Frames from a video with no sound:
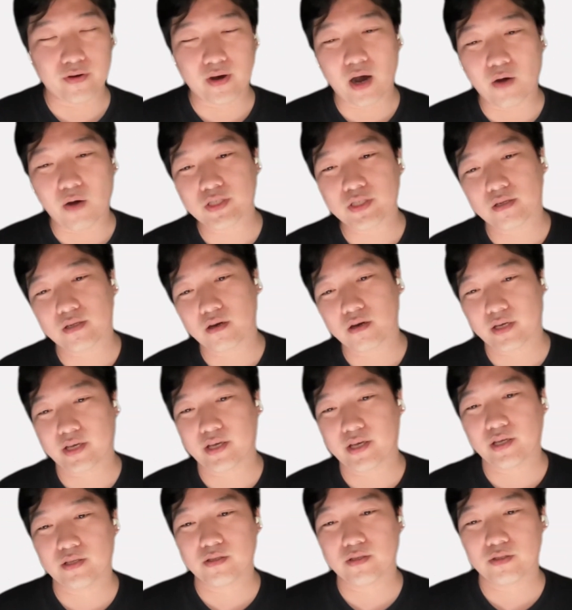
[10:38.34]
I was
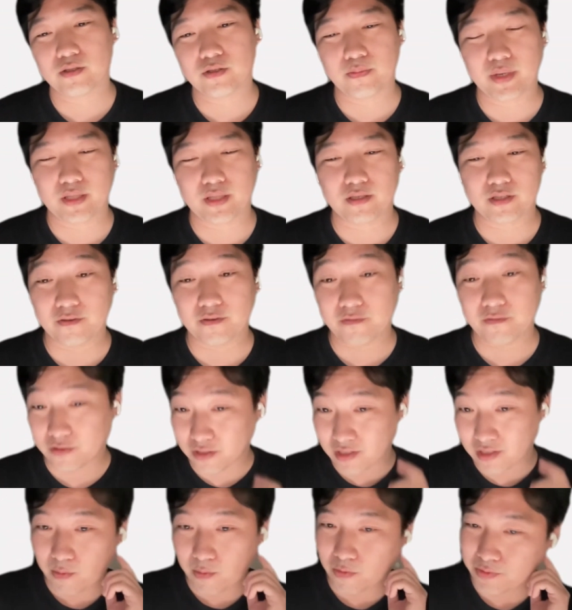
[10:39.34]
lucky to meet the different
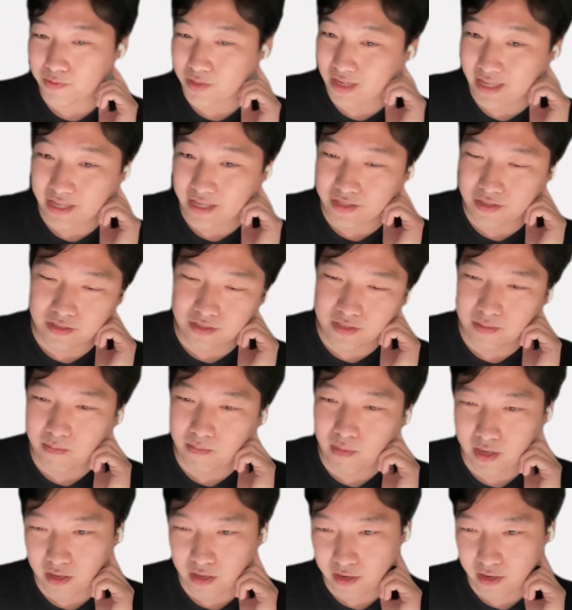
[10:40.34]
type of leaders in
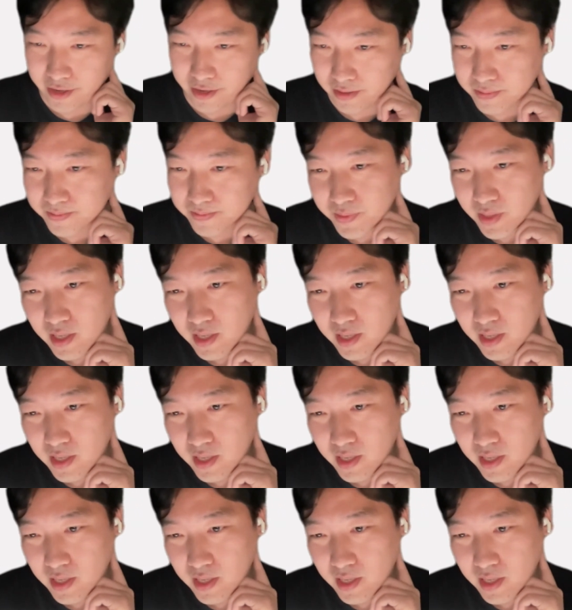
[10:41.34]
my career.